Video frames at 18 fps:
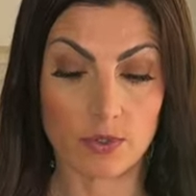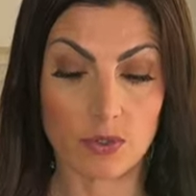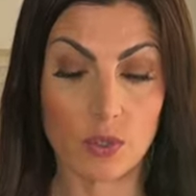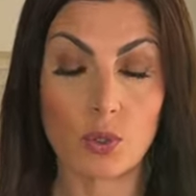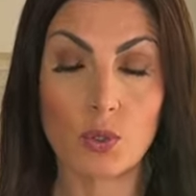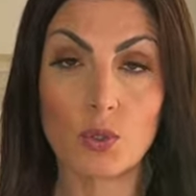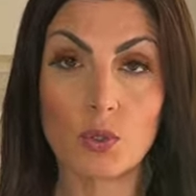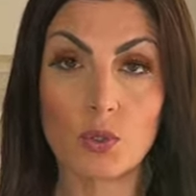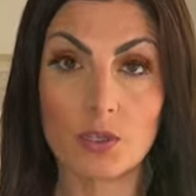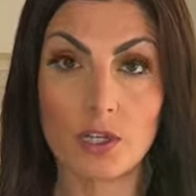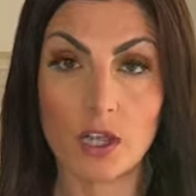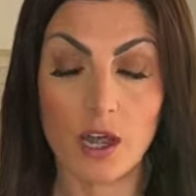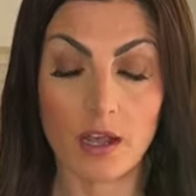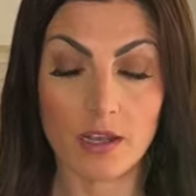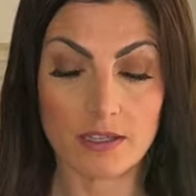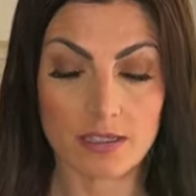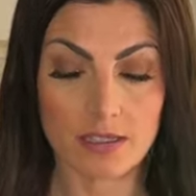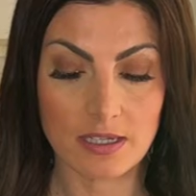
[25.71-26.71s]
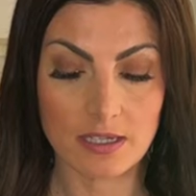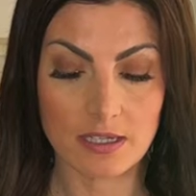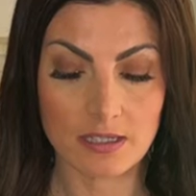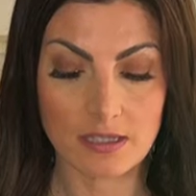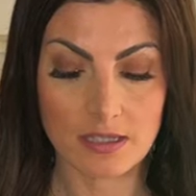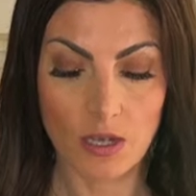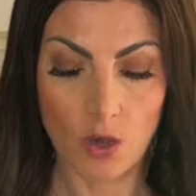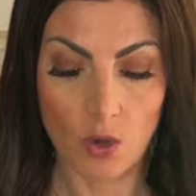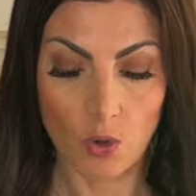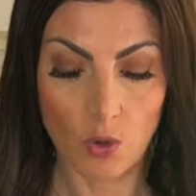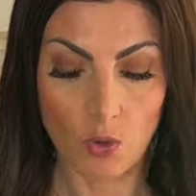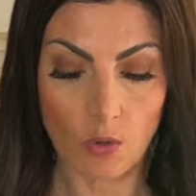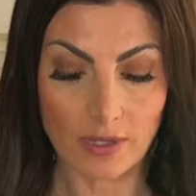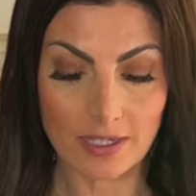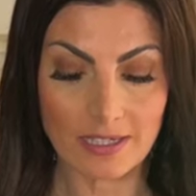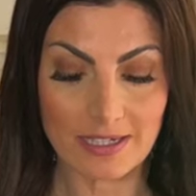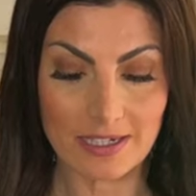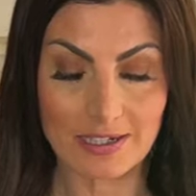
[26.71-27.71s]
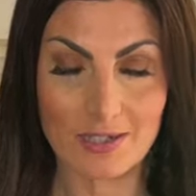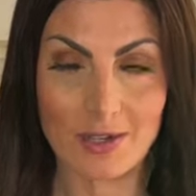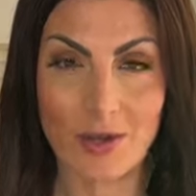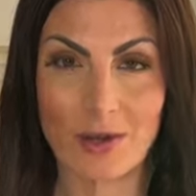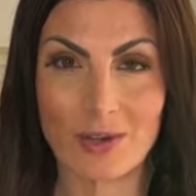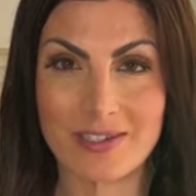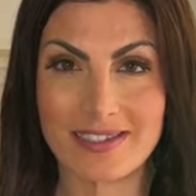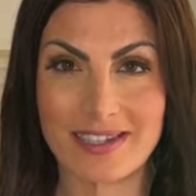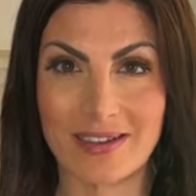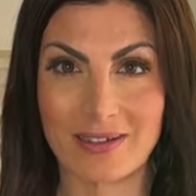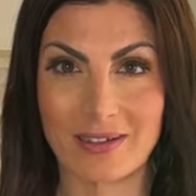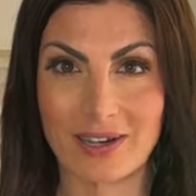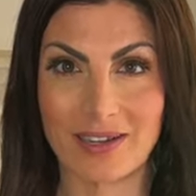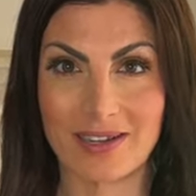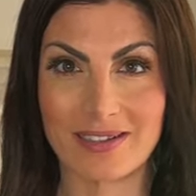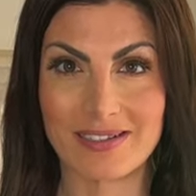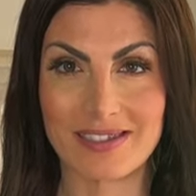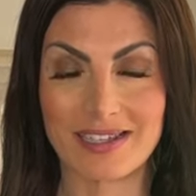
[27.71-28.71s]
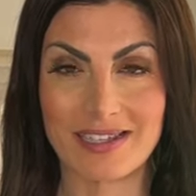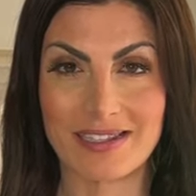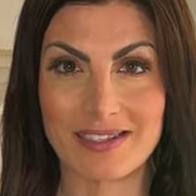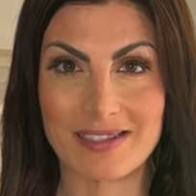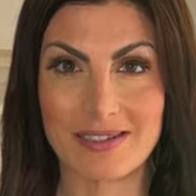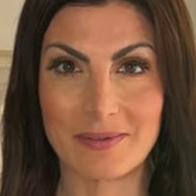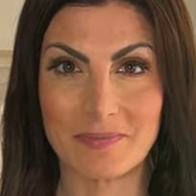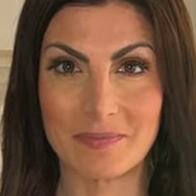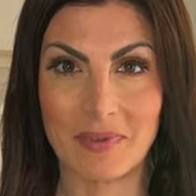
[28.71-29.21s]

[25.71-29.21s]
tall glasses or indeed cocktail glasses.